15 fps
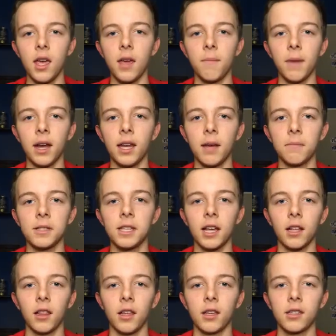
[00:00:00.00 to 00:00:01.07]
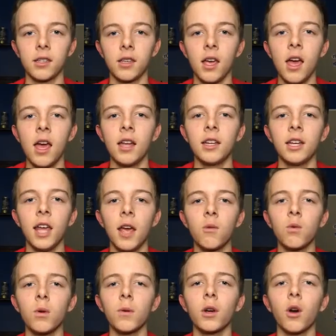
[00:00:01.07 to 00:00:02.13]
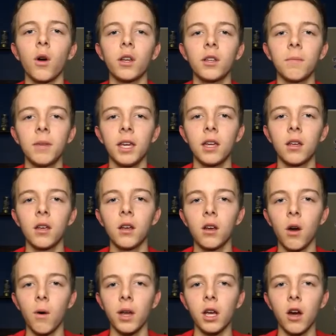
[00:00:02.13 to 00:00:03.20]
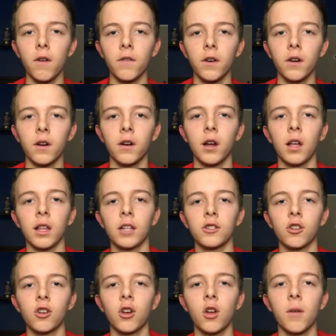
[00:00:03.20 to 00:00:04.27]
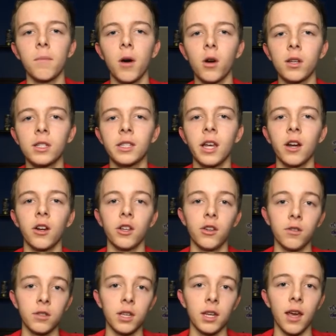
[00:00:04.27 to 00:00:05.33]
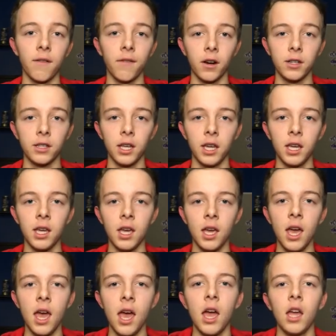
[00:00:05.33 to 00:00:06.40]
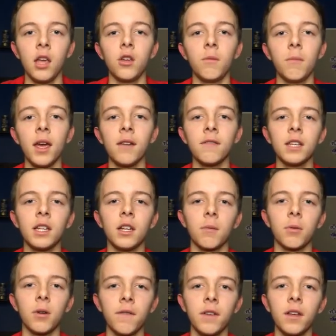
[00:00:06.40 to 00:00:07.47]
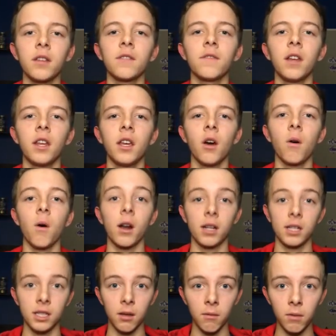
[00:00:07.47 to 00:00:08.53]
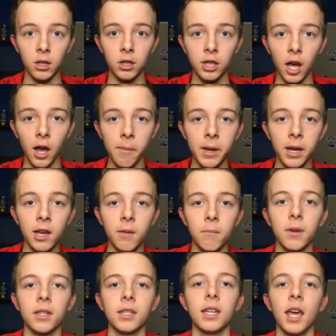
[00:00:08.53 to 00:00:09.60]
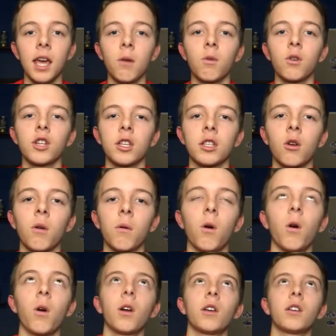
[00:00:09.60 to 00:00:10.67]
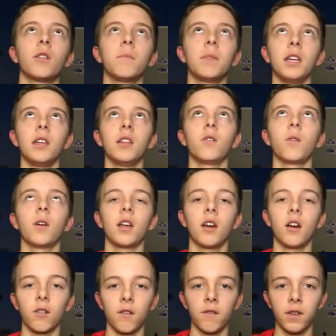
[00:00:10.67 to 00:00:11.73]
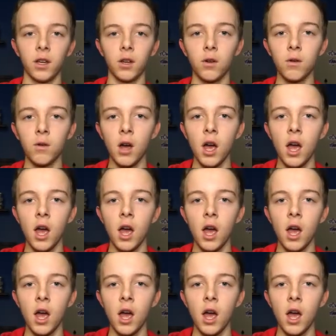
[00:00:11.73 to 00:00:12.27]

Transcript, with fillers: And my name's Nicholas. Today we're going to be going over electrical components that are used in FRC. You may have seen our previous video on a similar topic, but today we're just going to be doing a review